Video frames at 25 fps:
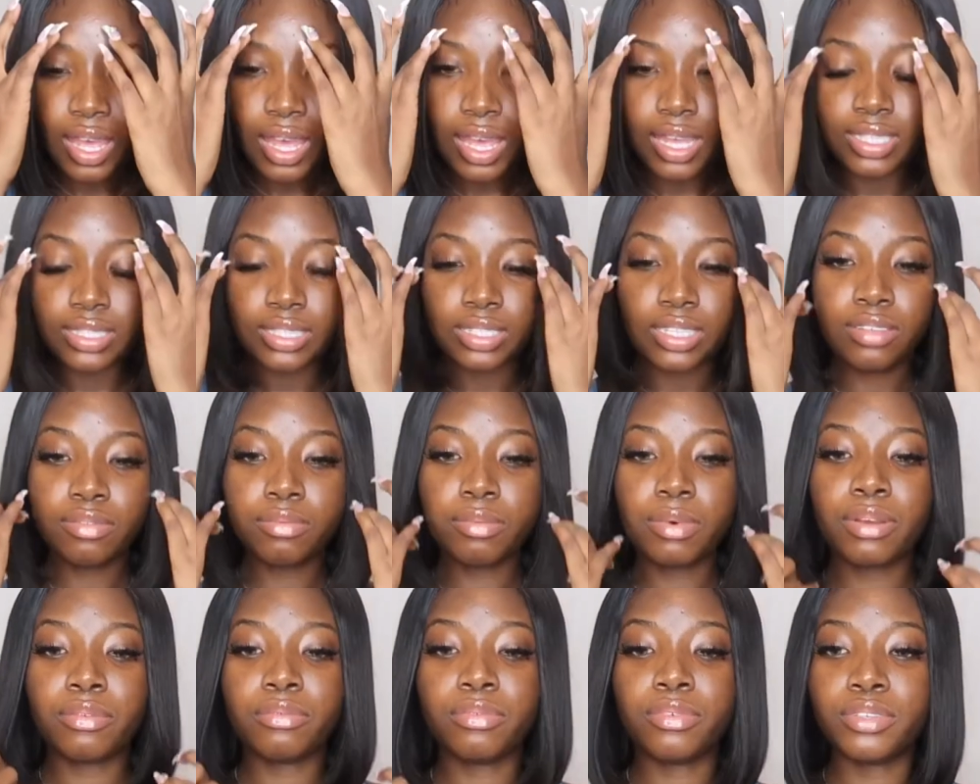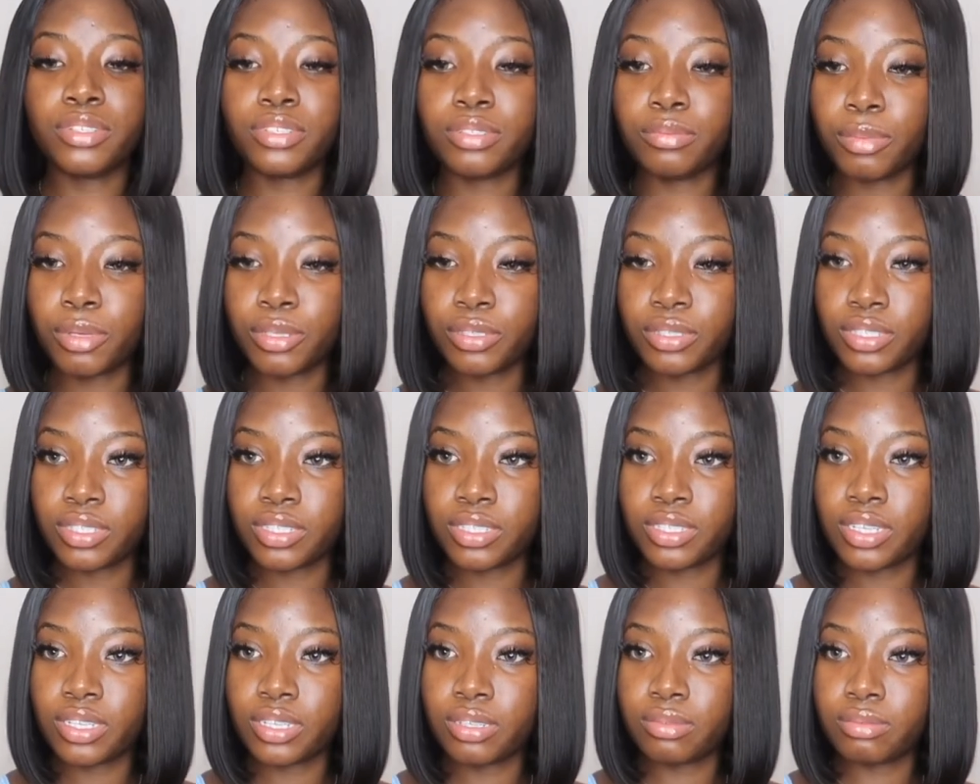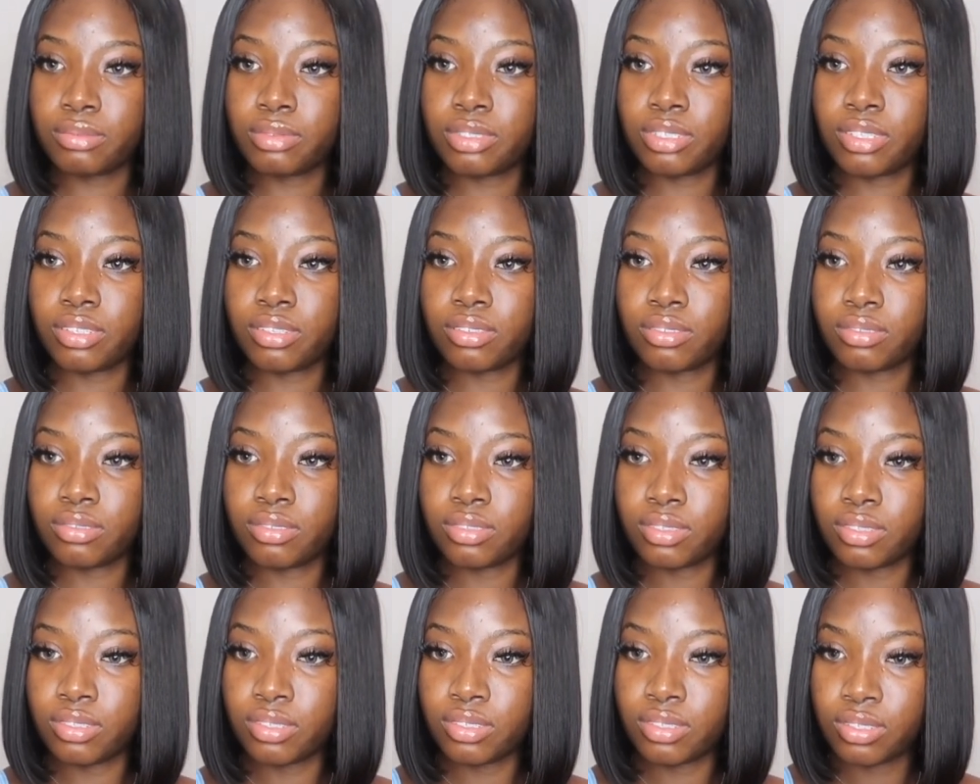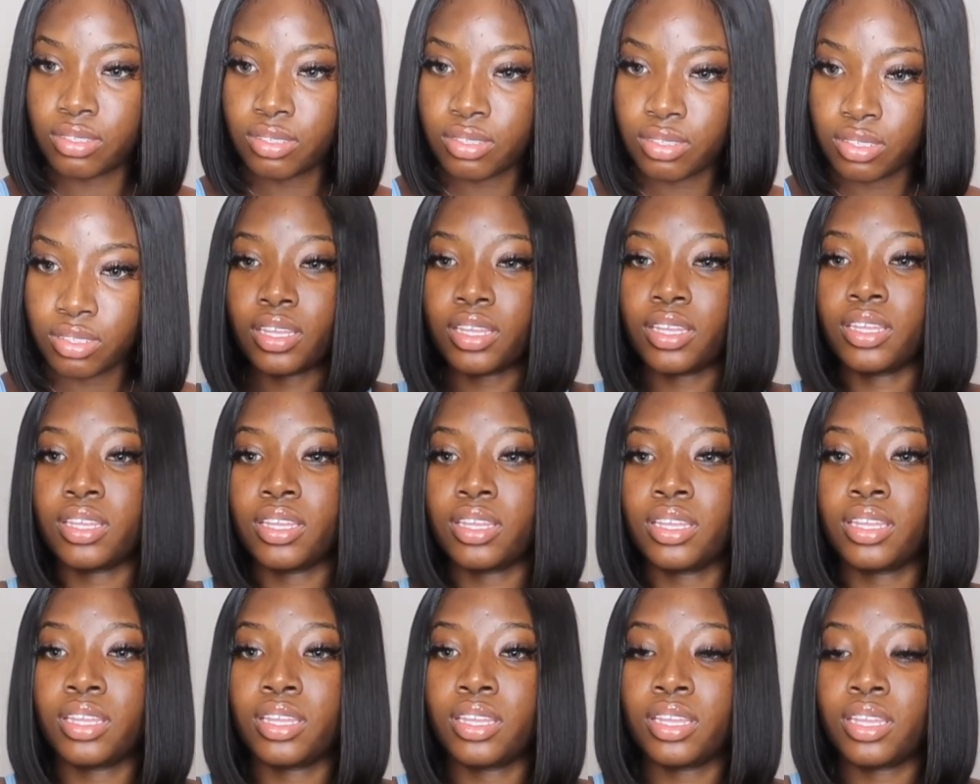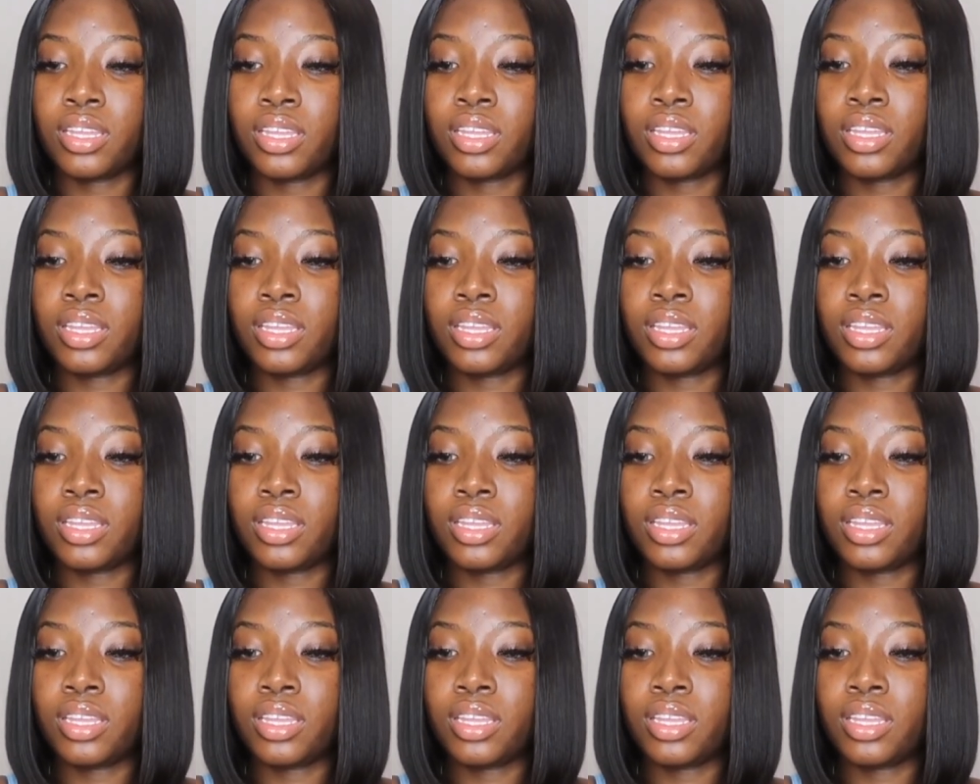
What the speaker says: most of the time. So this